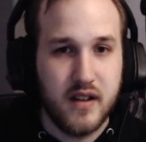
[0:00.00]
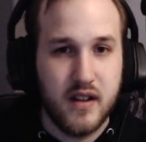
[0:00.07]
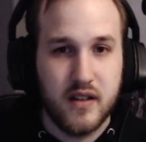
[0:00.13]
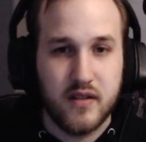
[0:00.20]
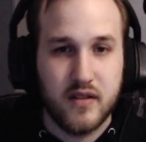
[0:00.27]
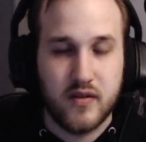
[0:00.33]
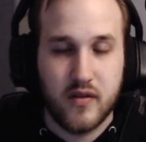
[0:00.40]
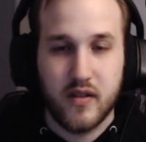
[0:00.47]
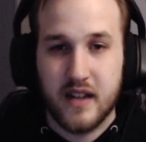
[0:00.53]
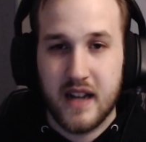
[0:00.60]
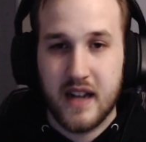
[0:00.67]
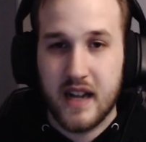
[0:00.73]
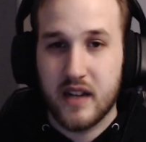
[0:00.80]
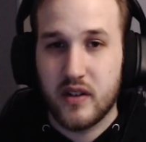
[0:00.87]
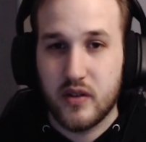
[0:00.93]
Sorlet
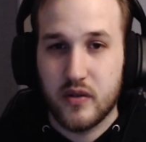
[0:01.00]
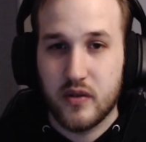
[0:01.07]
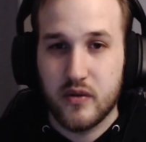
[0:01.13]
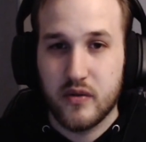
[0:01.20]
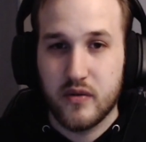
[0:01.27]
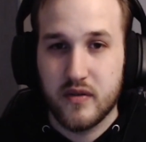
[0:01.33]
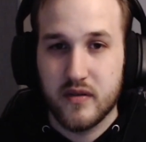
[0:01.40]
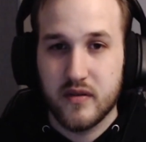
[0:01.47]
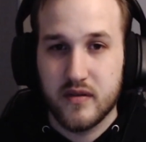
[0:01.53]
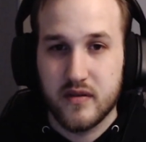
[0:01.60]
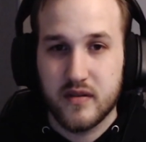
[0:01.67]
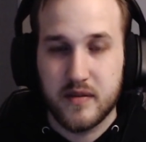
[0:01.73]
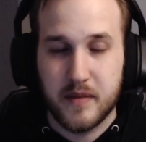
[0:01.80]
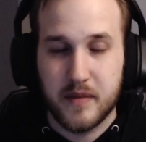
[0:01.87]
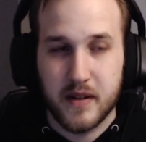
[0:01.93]
had 2
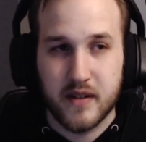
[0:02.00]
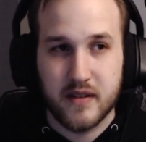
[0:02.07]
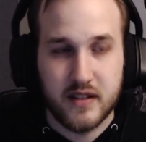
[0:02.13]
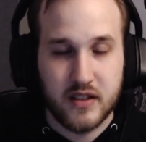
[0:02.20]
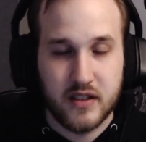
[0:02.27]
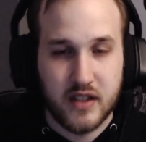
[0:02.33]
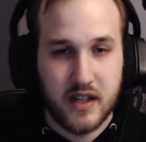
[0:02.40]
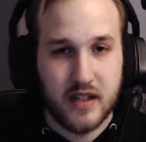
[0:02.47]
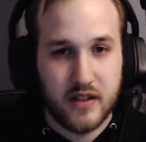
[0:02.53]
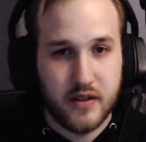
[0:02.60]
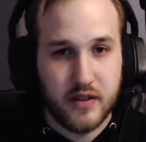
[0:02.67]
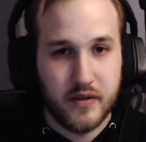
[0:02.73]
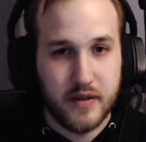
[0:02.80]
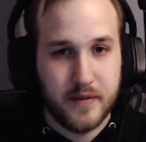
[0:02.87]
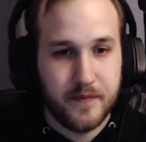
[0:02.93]
spirits enchanted to
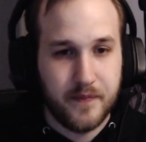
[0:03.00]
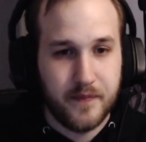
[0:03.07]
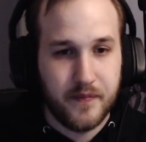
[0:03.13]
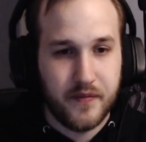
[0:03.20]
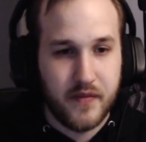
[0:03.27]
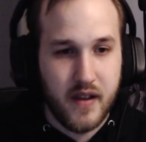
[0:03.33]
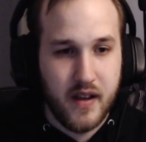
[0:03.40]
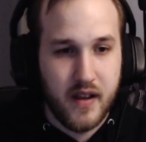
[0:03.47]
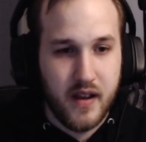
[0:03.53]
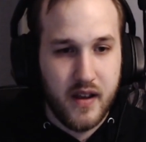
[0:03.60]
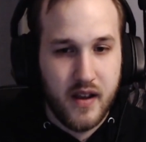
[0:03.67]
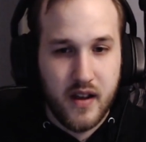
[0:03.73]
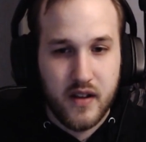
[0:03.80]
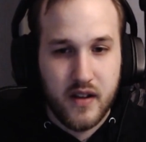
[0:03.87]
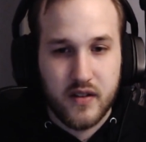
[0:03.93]
it.
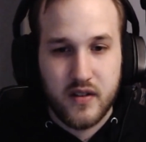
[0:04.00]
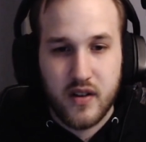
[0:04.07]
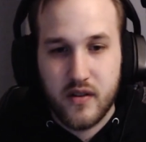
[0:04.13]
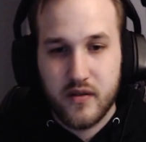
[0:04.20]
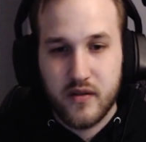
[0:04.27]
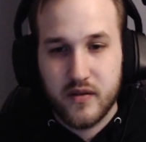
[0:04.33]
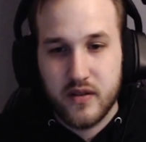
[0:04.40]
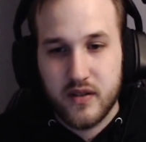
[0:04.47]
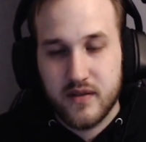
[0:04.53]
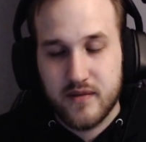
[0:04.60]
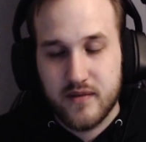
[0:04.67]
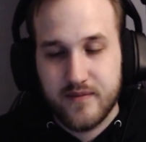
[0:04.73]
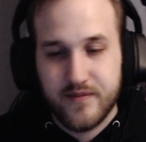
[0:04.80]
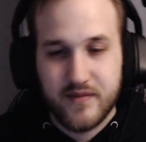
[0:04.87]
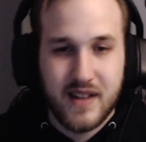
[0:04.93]
So
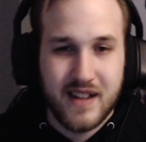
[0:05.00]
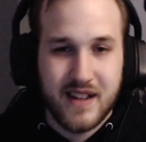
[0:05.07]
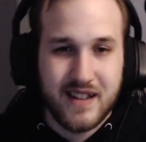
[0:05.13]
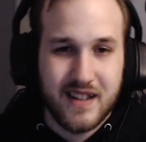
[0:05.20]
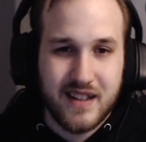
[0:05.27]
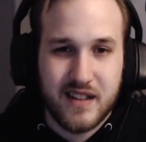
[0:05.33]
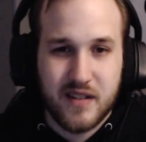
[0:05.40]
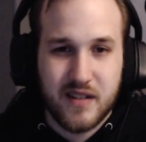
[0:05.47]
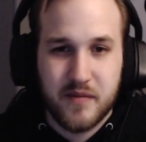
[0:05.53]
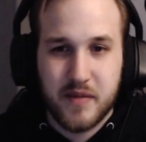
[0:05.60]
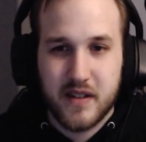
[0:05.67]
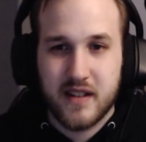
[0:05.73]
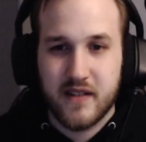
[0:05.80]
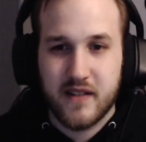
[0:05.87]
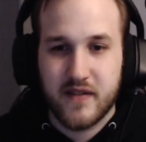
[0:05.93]
that's a little
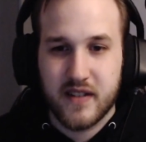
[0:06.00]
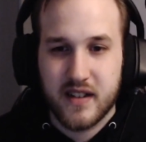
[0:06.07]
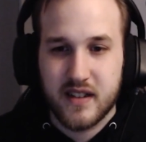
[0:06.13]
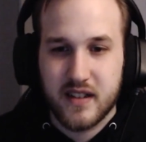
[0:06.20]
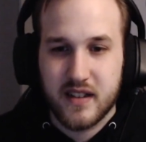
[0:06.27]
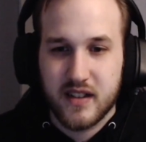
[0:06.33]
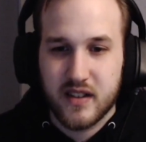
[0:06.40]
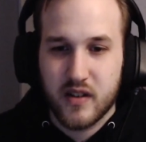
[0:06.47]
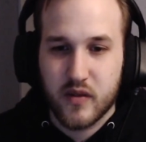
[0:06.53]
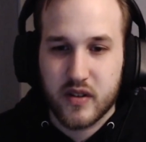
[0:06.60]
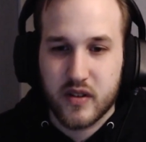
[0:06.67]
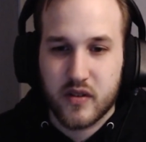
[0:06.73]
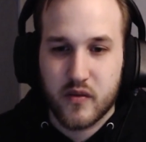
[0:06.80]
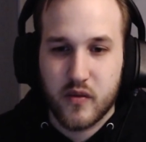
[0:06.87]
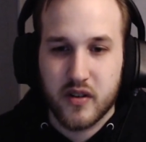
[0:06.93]
bit of a
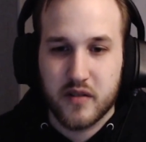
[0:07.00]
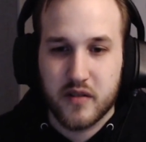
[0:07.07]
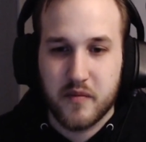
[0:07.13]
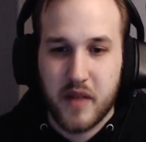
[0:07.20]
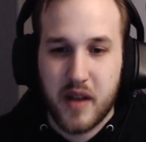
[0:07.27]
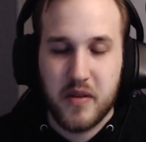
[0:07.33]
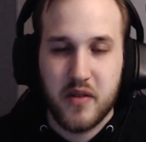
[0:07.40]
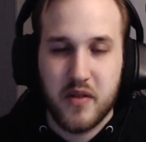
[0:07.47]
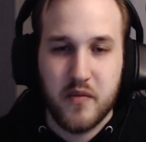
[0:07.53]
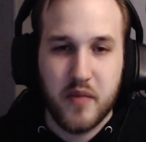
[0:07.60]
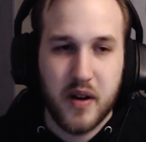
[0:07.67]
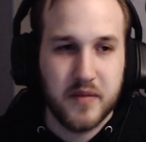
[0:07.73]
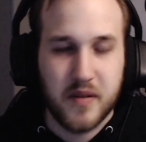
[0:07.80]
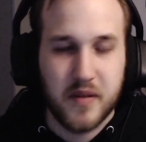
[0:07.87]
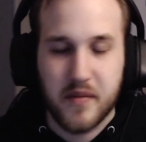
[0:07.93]
risk reward. Maybe you
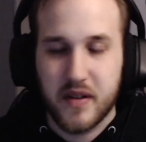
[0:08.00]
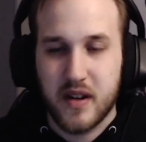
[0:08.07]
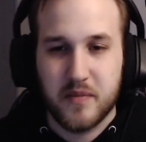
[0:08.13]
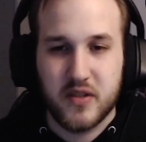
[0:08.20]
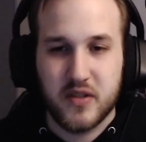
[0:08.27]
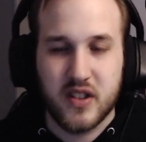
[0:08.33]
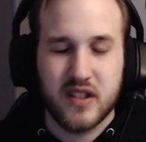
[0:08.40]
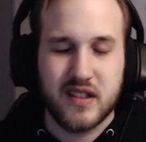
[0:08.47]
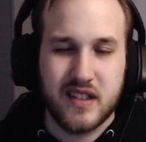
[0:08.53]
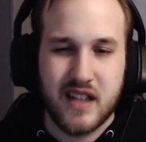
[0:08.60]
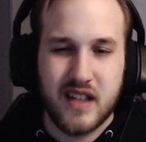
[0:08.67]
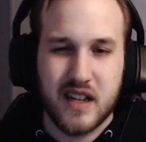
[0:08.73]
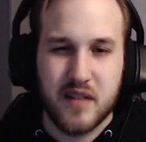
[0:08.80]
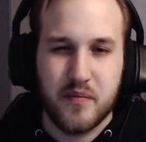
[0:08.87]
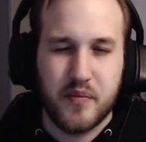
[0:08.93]
pump something up just to
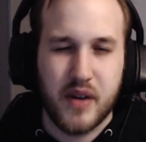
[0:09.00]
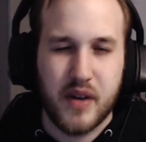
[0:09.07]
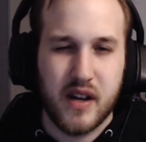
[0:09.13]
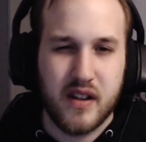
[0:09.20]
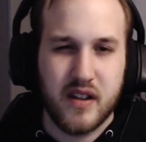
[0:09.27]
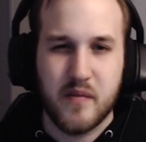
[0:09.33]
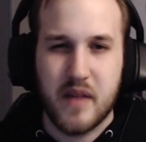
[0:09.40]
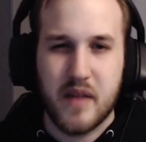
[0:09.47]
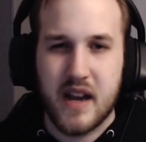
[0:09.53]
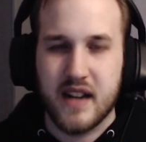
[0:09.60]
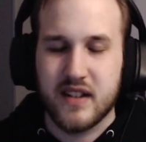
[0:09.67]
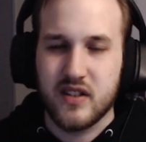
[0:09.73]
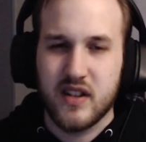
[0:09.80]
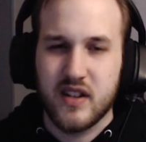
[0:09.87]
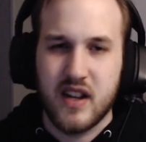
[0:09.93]
get it barely to
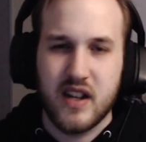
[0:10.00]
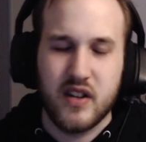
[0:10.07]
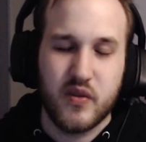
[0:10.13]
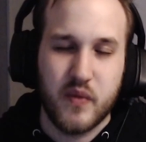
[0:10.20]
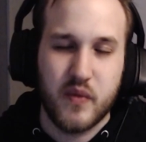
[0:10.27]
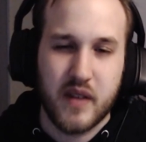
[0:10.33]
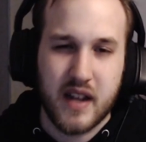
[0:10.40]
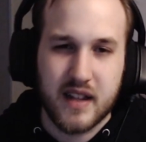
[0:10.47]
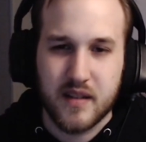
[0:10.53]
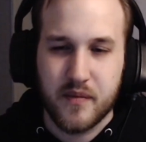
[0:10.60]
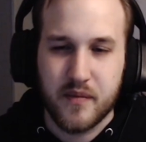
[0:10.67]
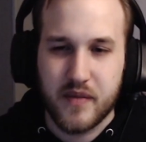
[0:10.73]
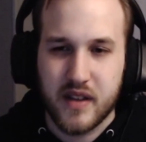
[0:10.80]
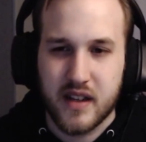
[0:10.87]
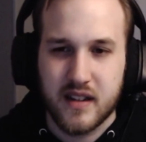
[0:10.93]
match, and you swing at
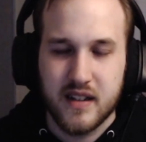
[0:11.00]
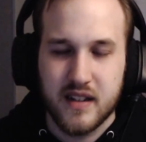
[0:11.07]
something.